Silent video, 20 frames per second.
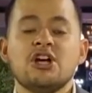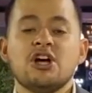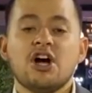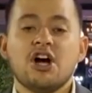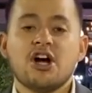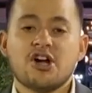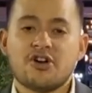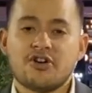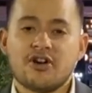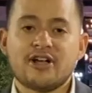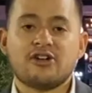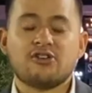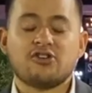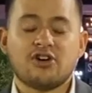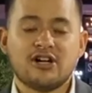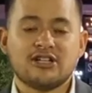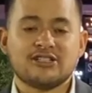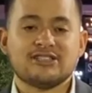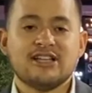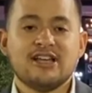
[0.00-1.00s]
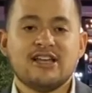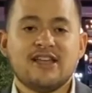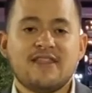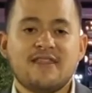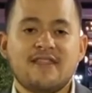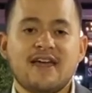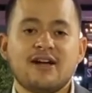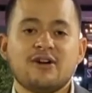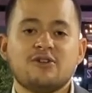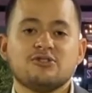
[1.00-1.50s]
a great cross
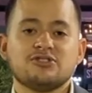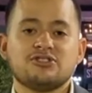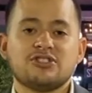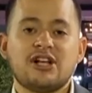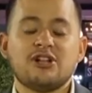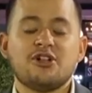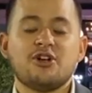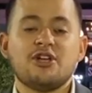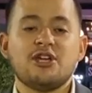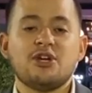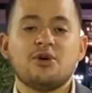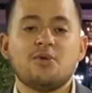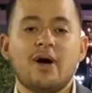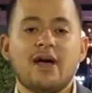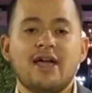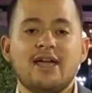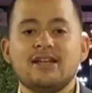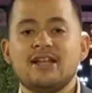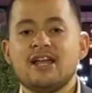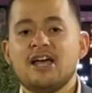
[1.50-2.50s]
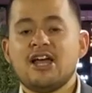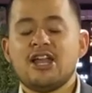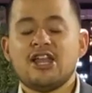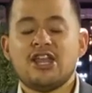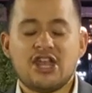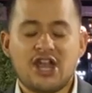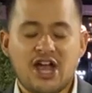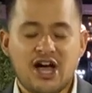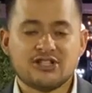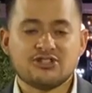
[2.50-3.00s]
that Gonzalo Higuain
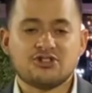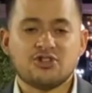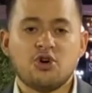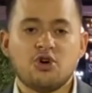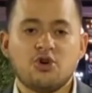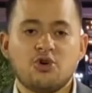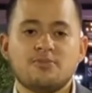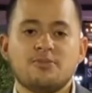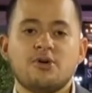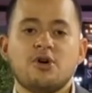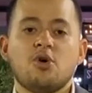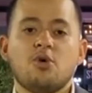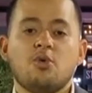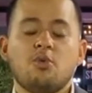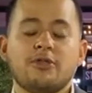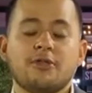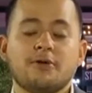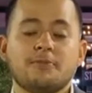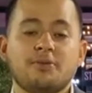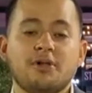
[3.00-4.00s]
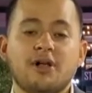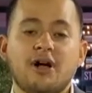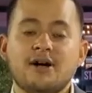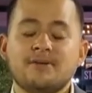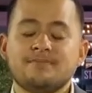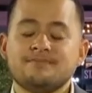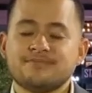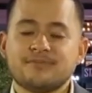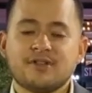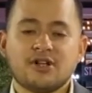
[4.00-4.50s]
nods home with
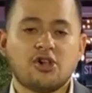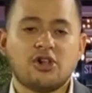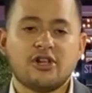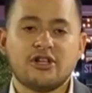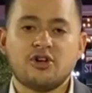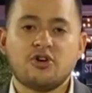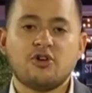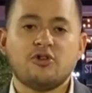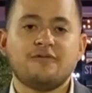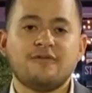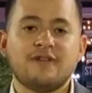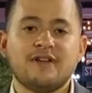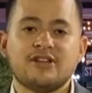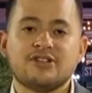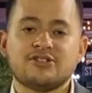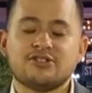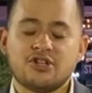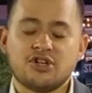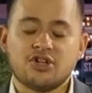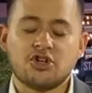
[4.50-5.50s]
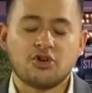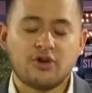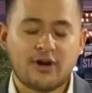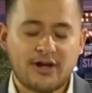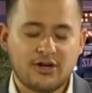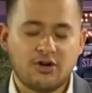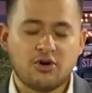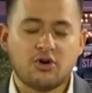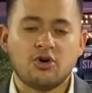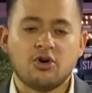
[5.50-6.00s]
aplomb, clinical finish, a
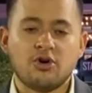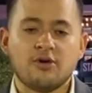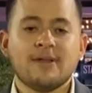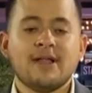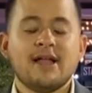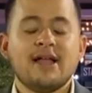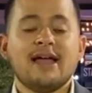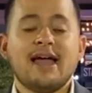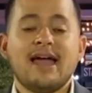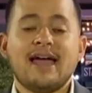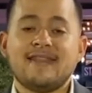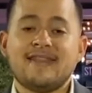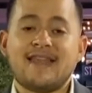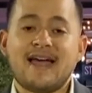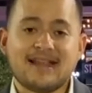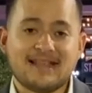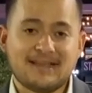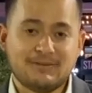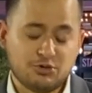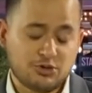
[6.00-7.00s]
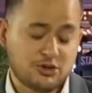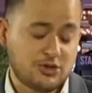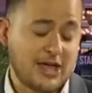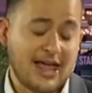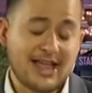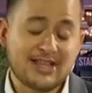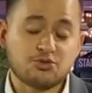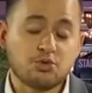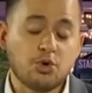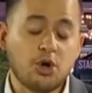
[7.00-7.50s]
great goal, and
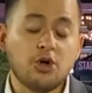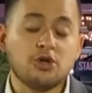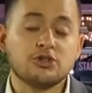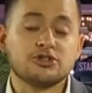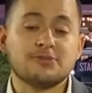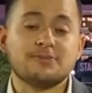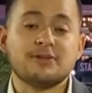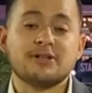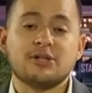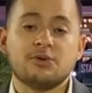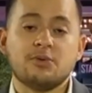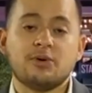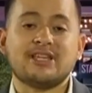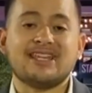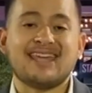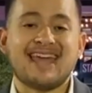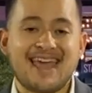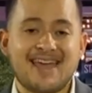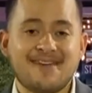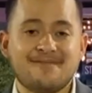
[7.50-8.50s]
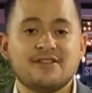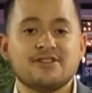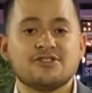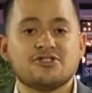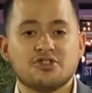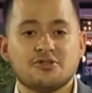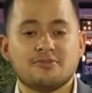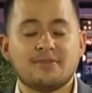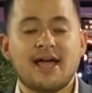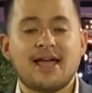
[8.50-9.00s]
that's ultimately what gave
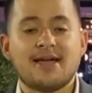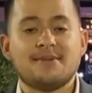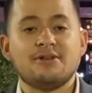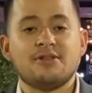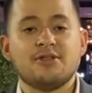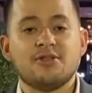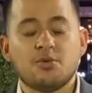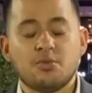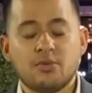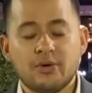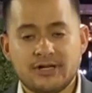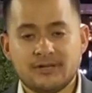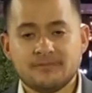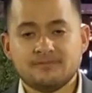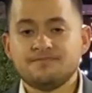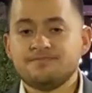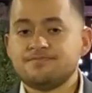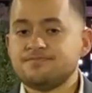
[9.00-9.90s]
Inter Miami the win.